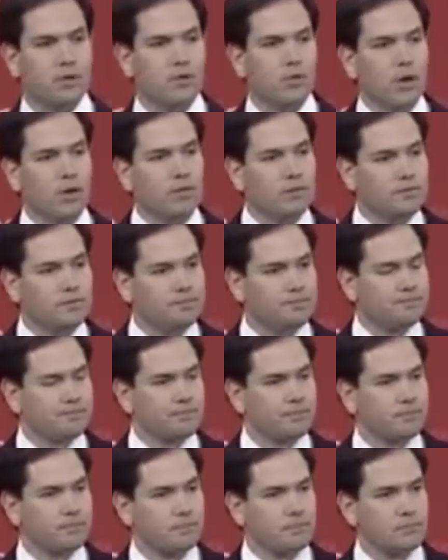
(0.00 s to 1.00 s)

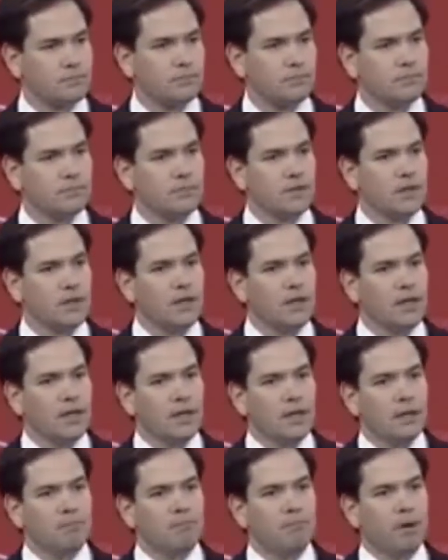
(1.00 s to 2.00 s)

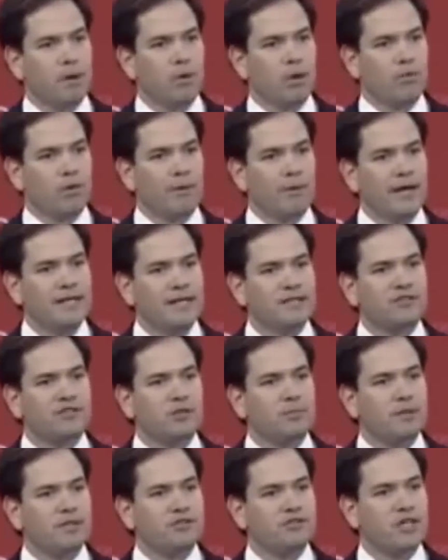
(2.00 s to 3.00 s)
But what remains to
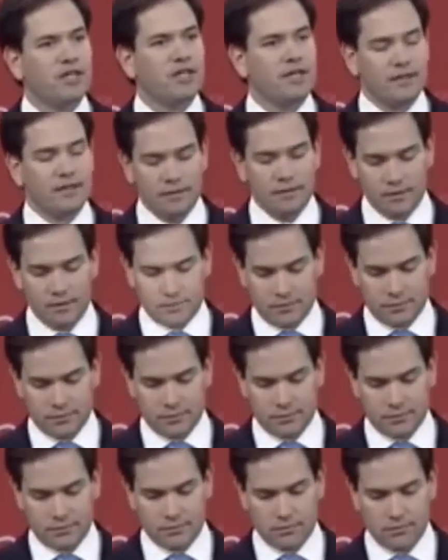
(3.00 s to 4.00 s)
be seen
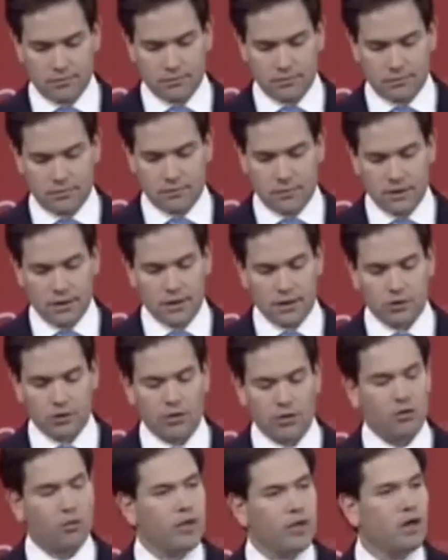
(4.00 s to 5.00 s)
is
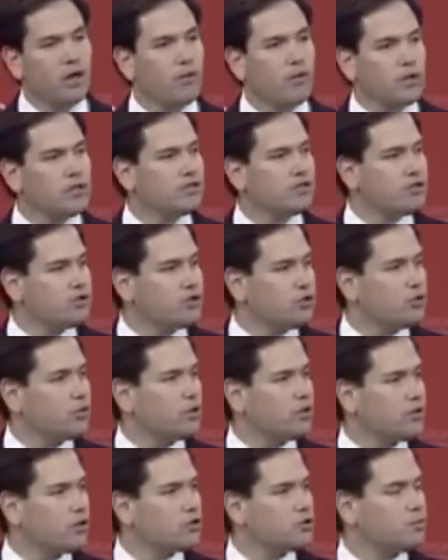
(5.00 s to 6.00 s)
whether we are willing to do
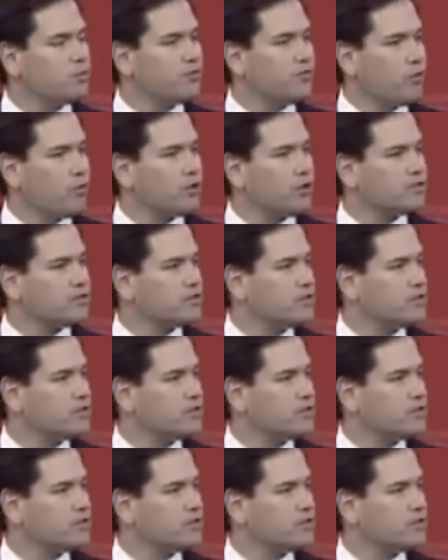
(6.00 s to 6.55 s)
what those before us